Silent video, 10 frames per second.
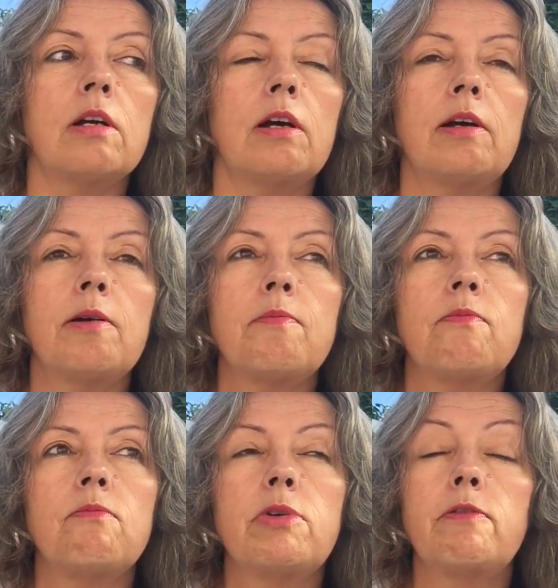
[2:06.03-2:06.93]

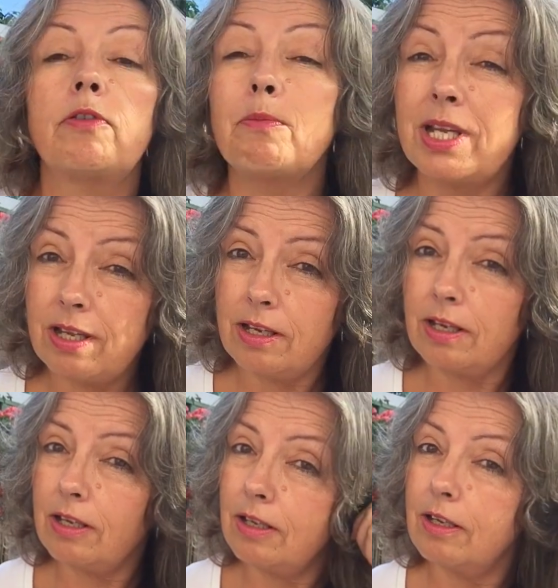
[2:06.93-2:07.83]
um, but for
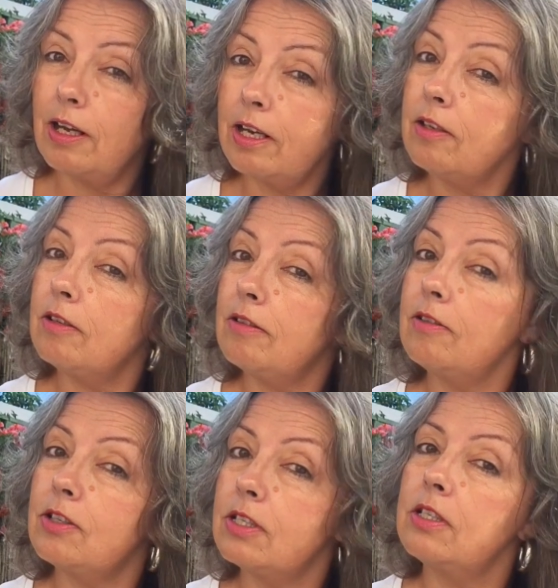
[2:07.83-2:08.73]
me, I
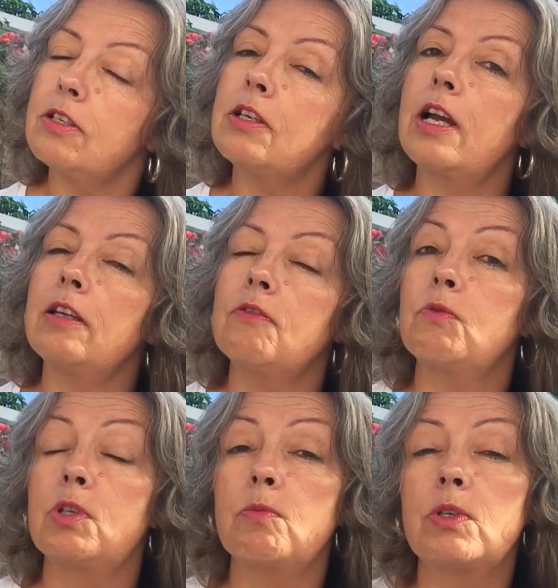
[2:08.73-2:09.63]
just it
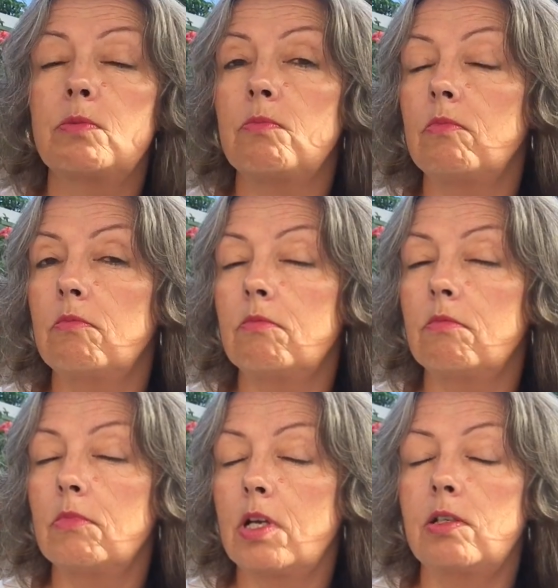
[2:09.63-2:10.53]
was almost
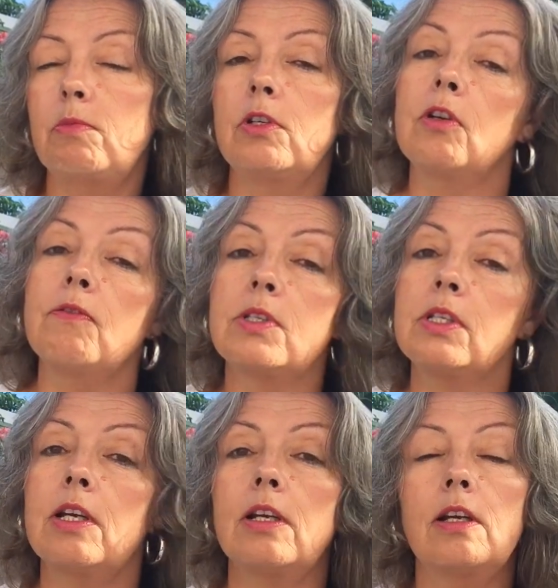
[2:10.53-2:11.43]
got to be a nervous
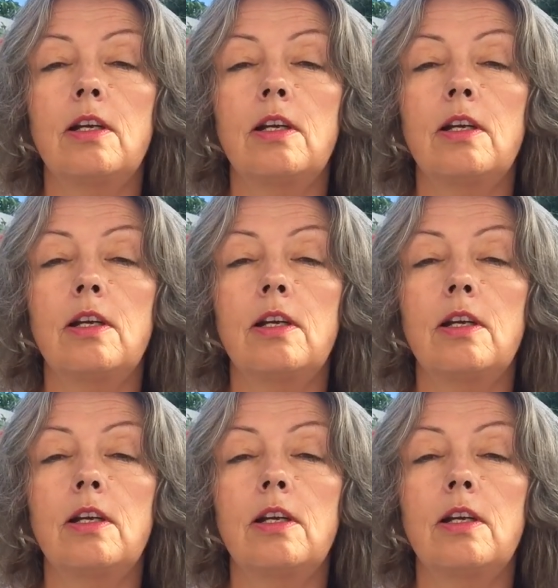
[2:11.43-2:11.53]
tic.